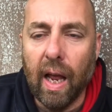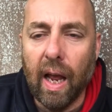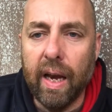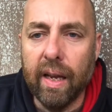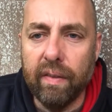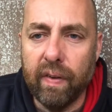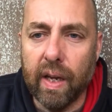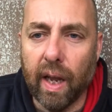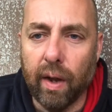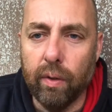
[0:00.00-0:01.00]
another
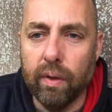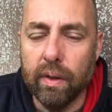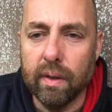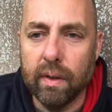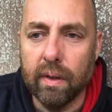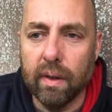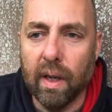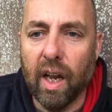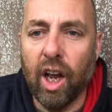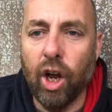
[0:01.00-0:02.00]
video,
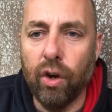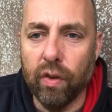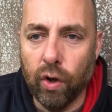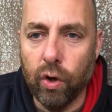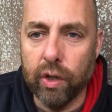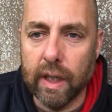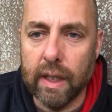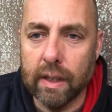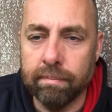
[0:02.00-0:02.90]
another hoodie.